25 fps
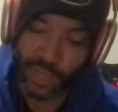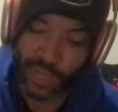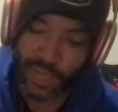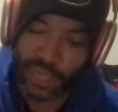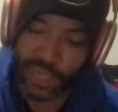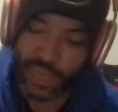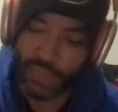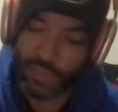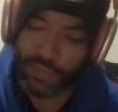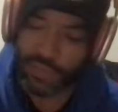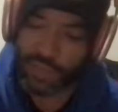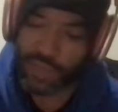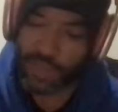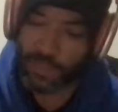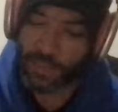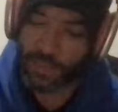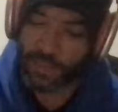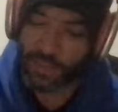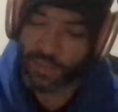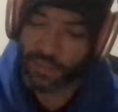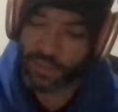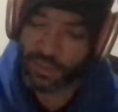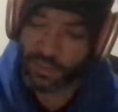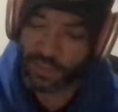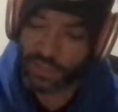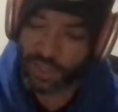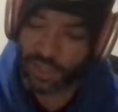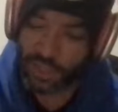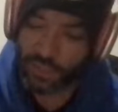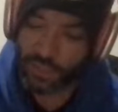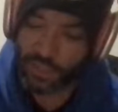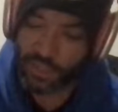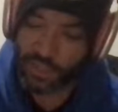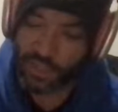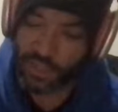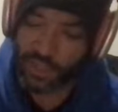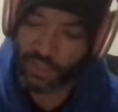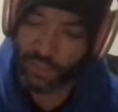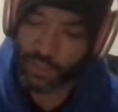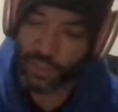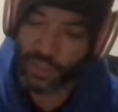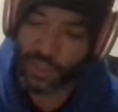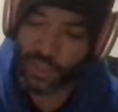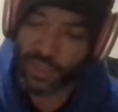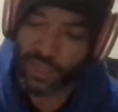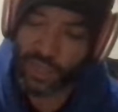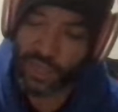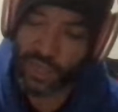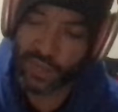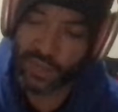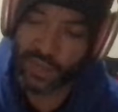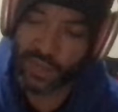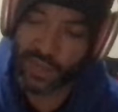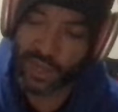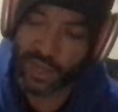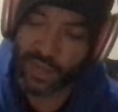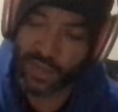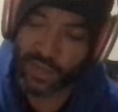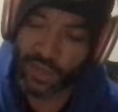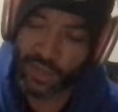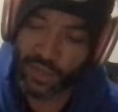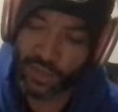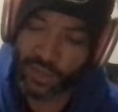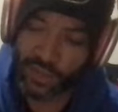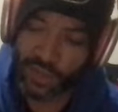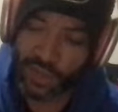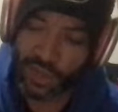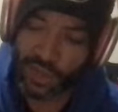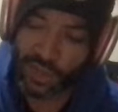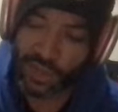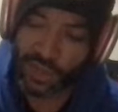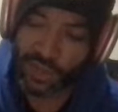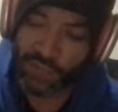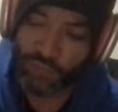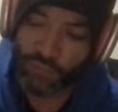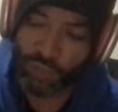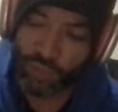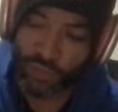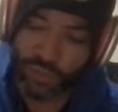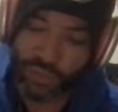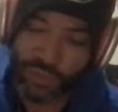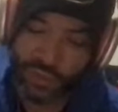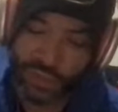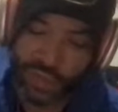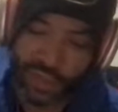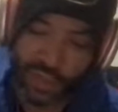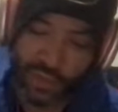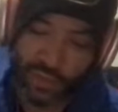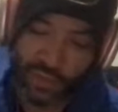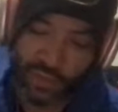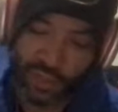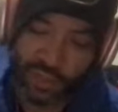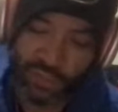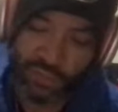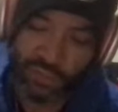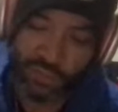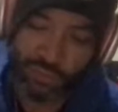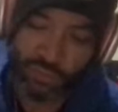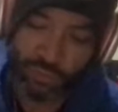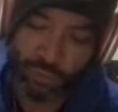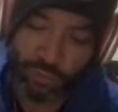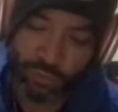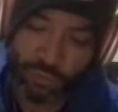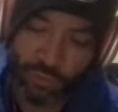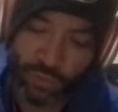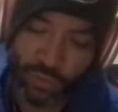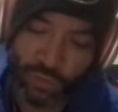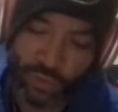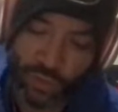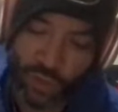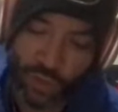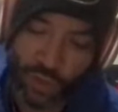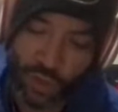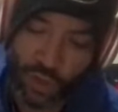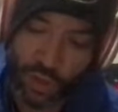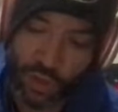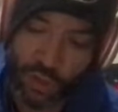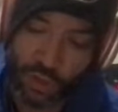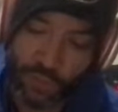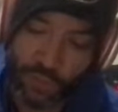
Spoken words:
He was happy to see me, and we sat down in a tiny run-down living room to talk.